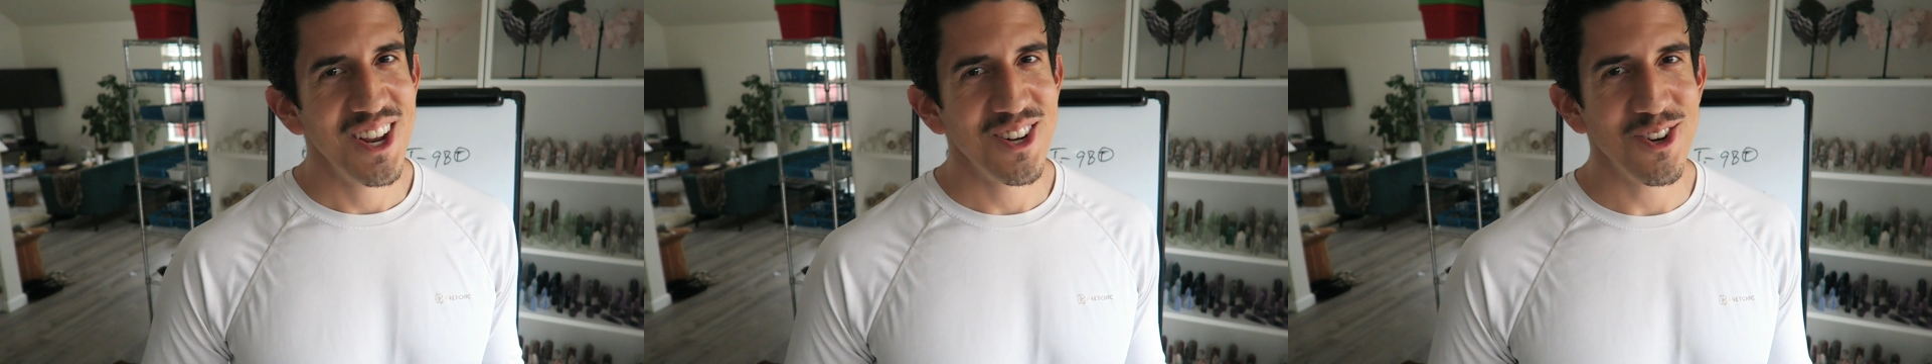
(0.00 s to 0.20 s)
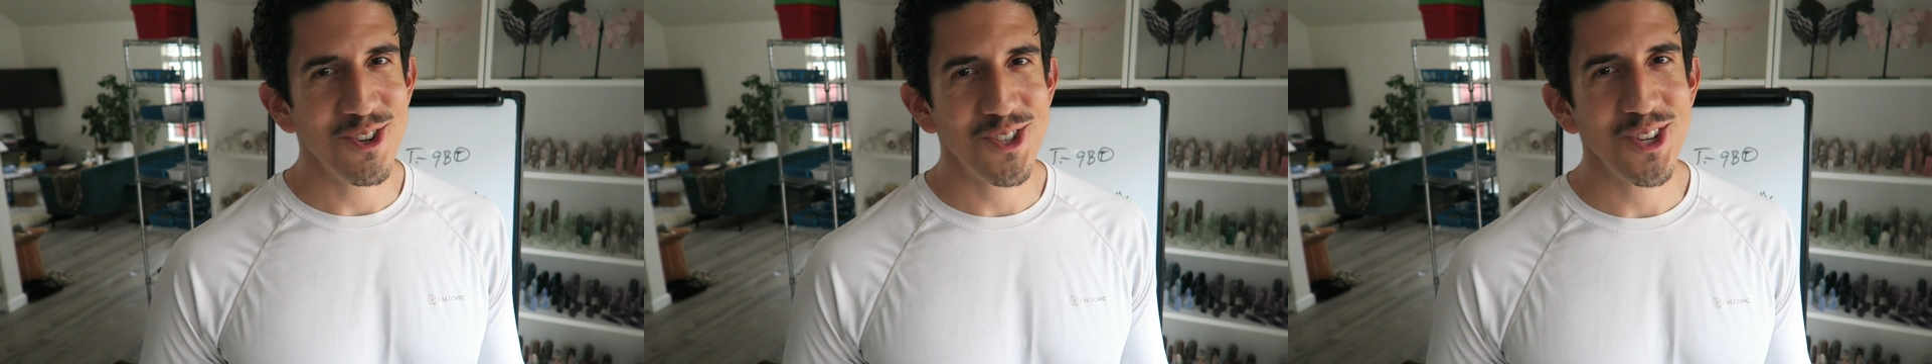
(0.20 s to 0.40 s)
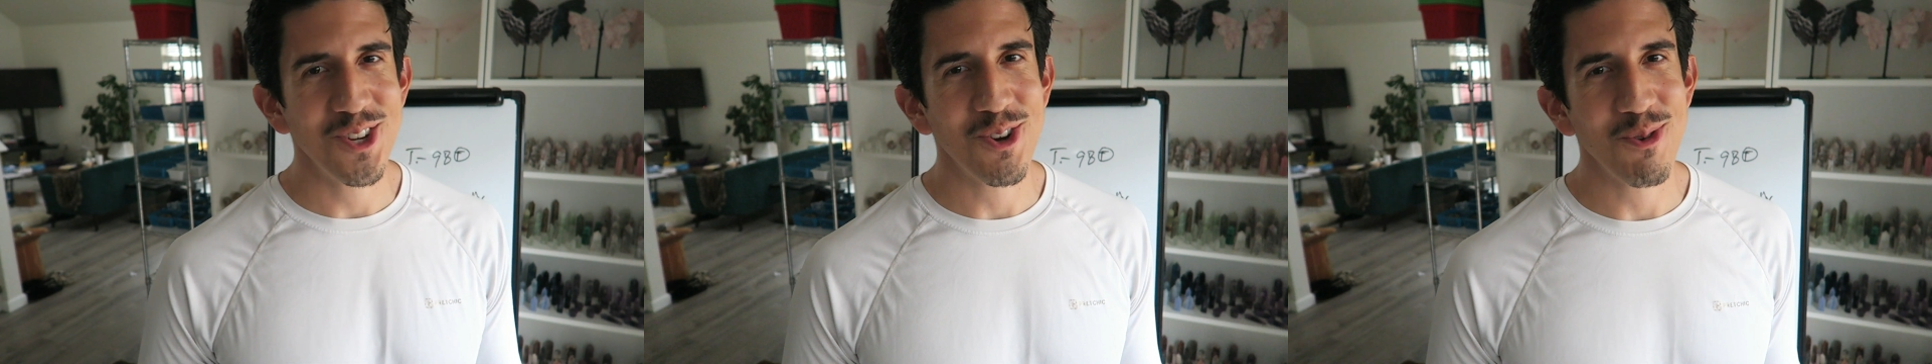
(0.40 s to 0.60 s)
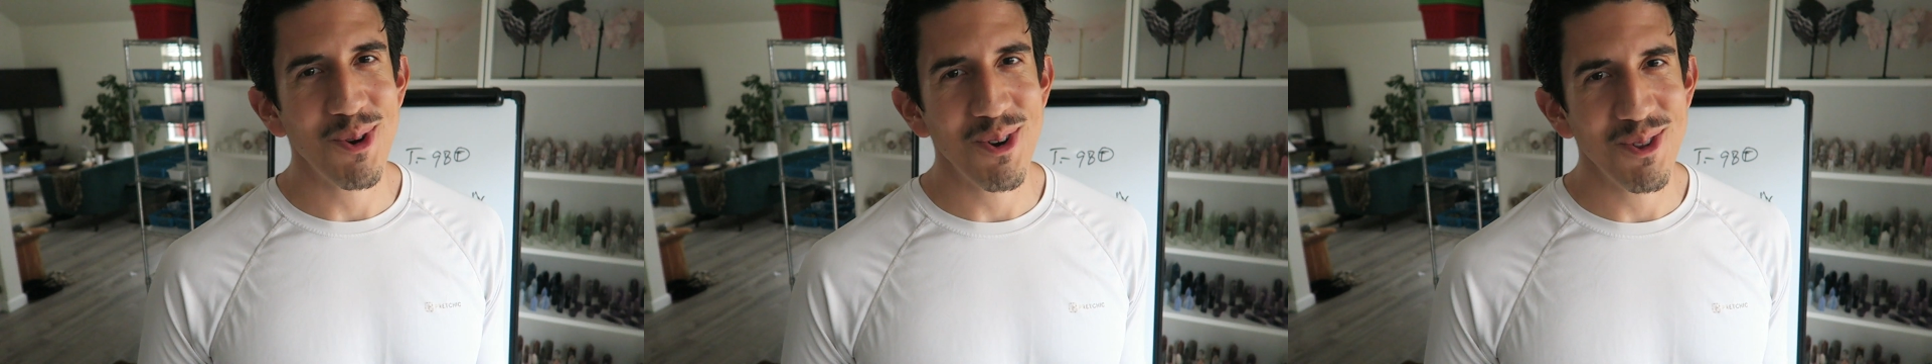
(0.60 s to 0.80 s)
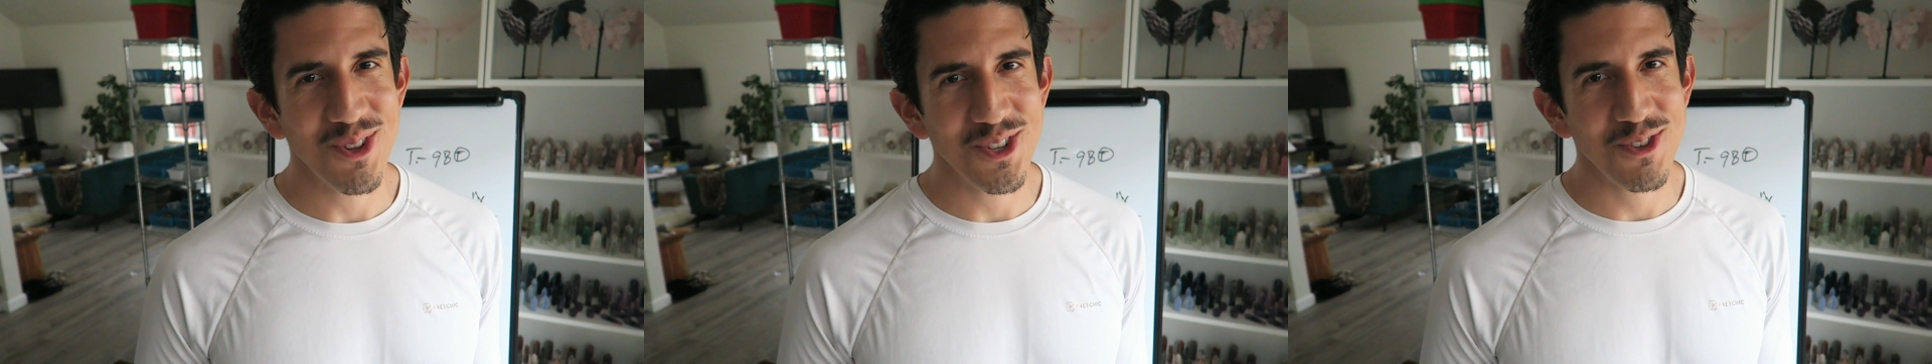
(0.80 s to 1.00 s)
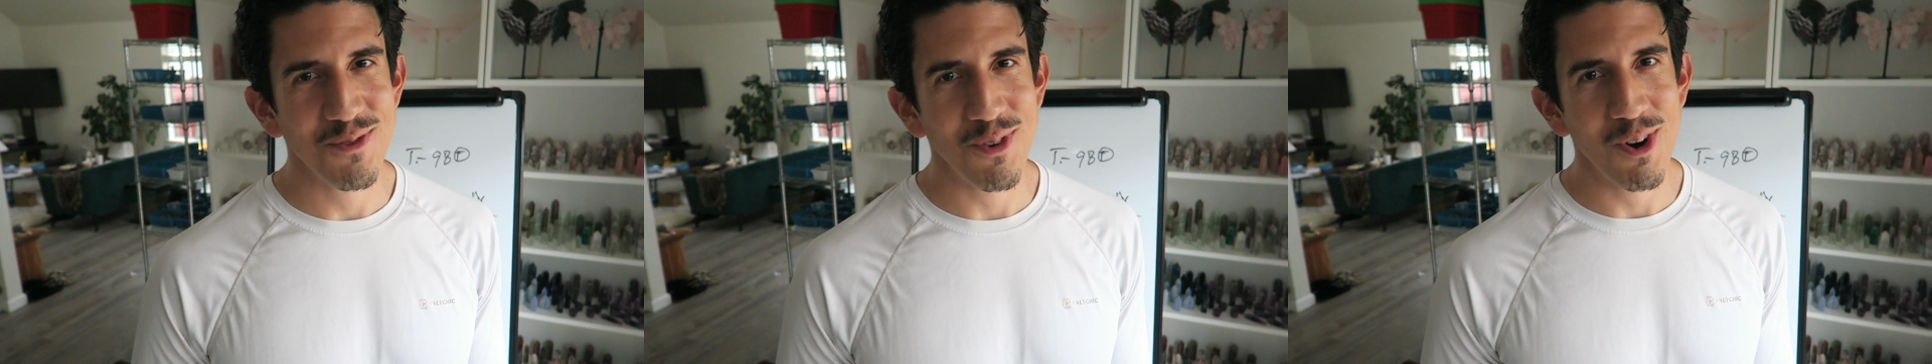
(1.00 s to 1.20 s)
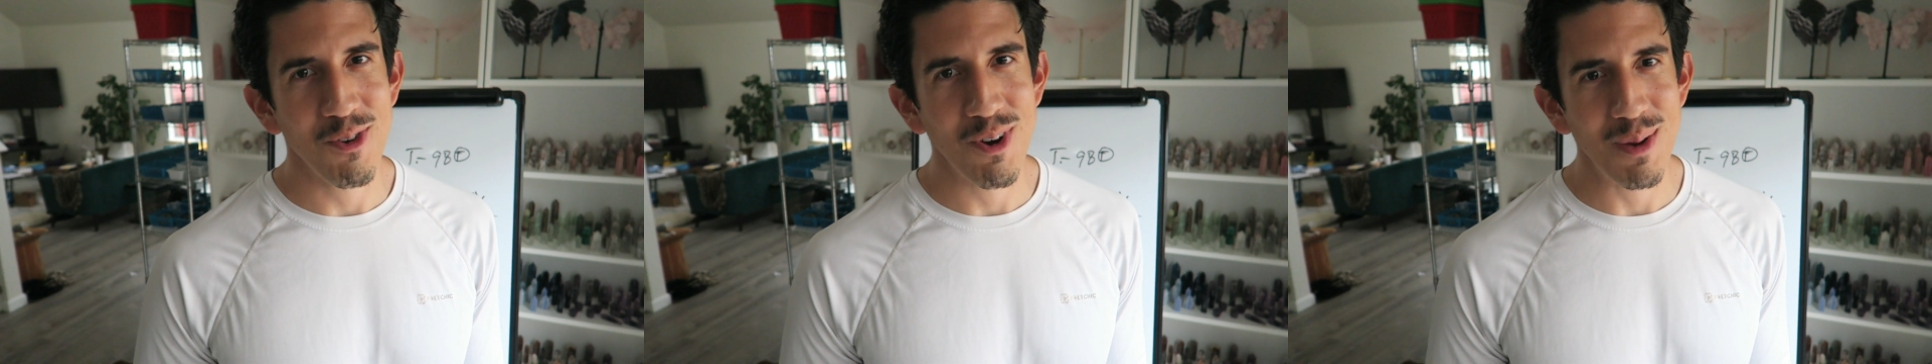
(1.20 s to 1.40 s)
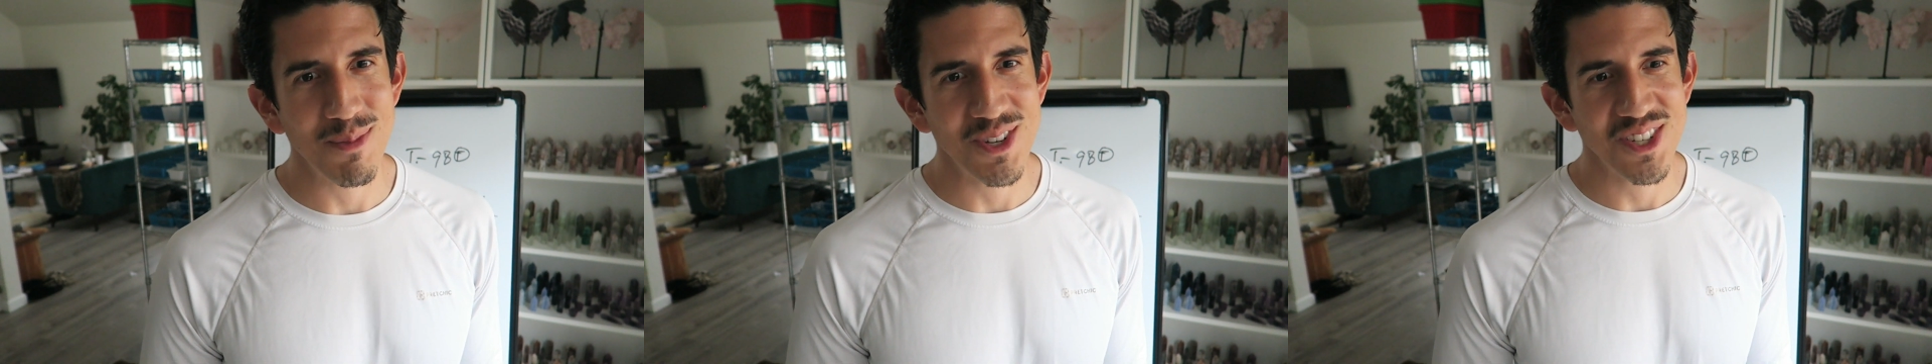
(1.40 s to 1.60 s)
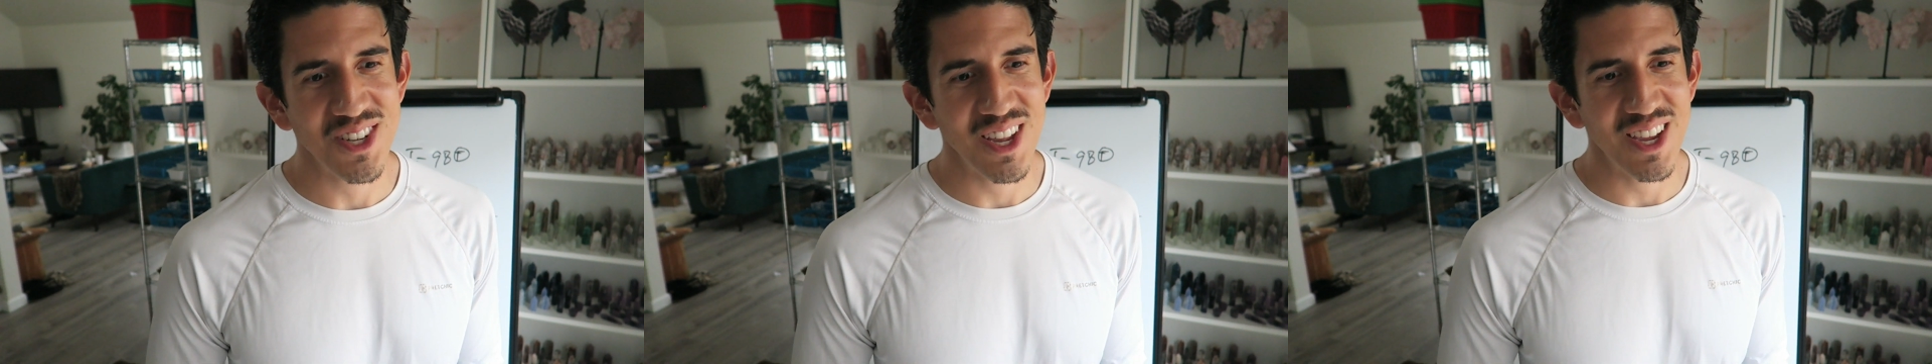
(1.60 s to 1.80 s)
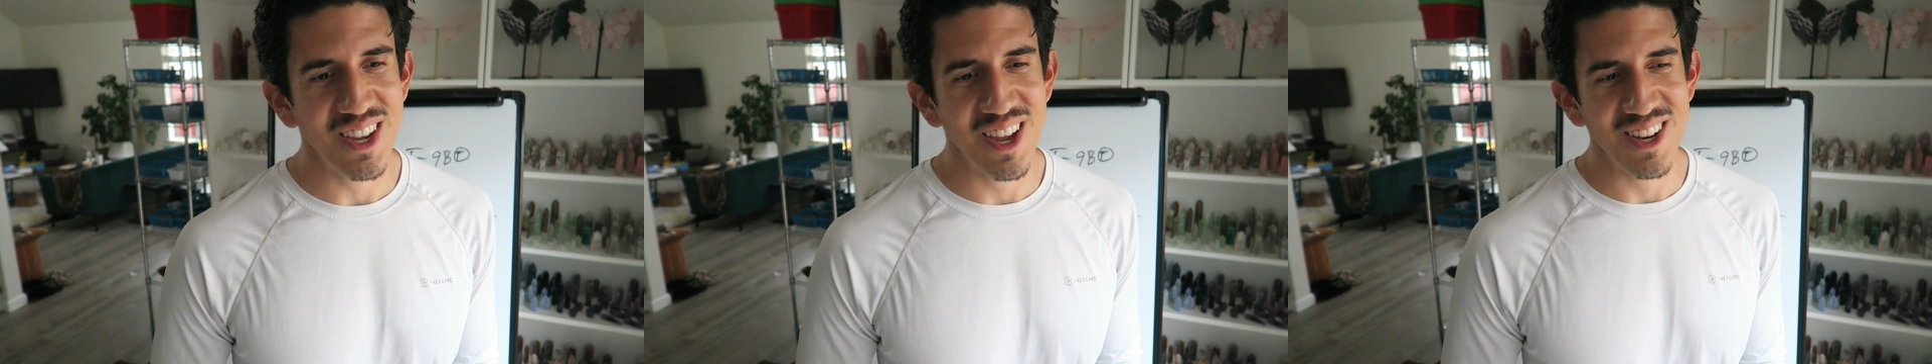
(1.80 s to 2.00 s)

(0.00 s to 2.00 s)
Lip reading: nursing career thus far where I'm just like,